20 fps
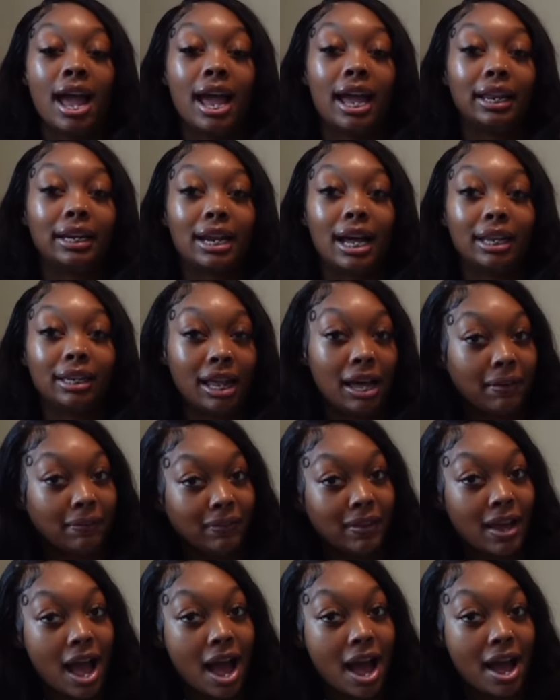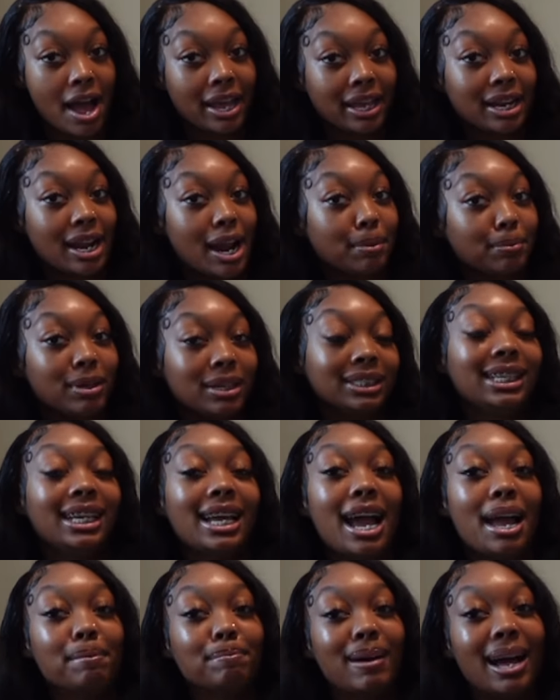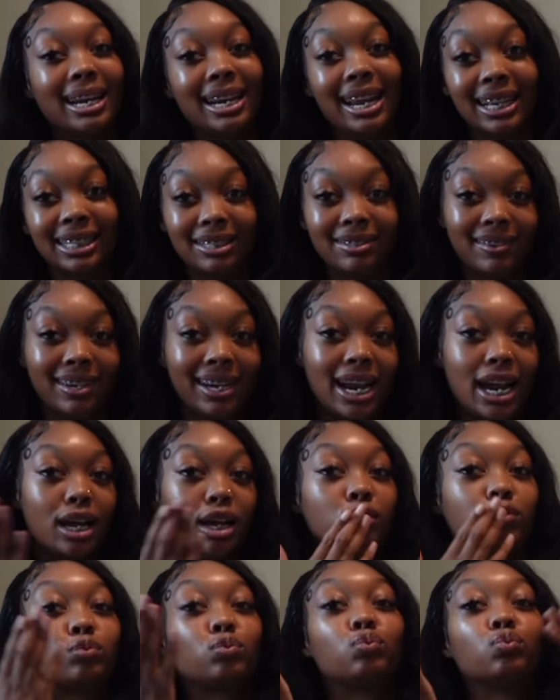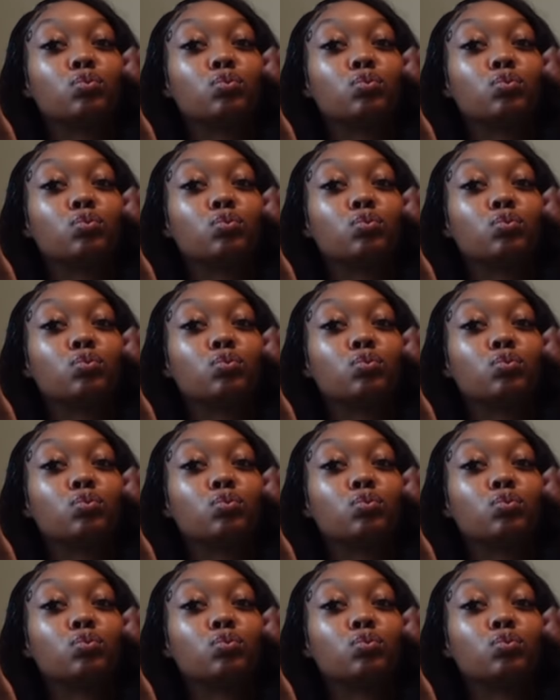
And I love y'all and I'm going to see y'all in my next video.